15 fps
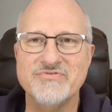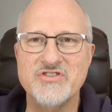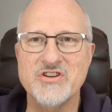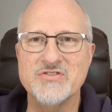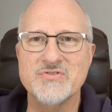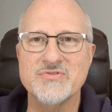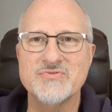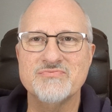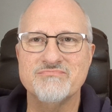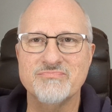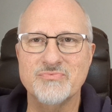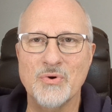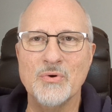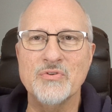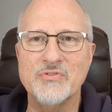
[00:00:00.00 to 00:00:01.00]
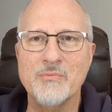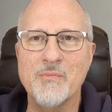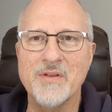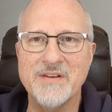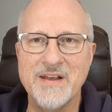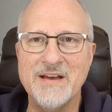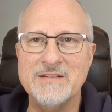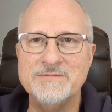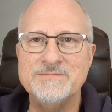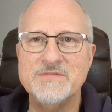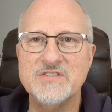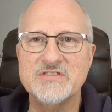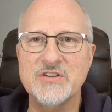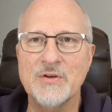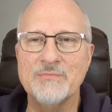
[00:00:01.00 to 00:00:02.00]
Jesus rose from the dead,
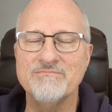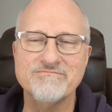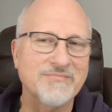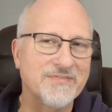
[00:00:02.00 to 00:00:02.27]
so